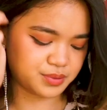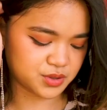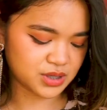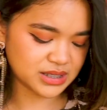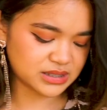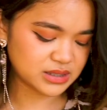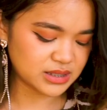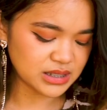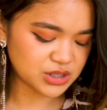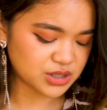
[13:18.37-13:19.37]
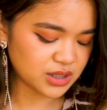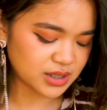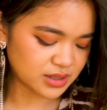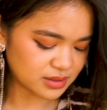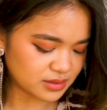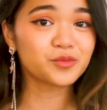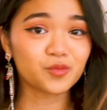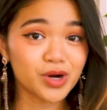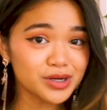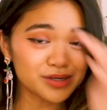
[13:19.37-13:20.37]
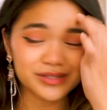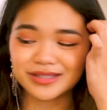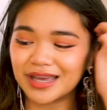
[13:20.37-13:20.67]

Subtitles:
procrastination, words.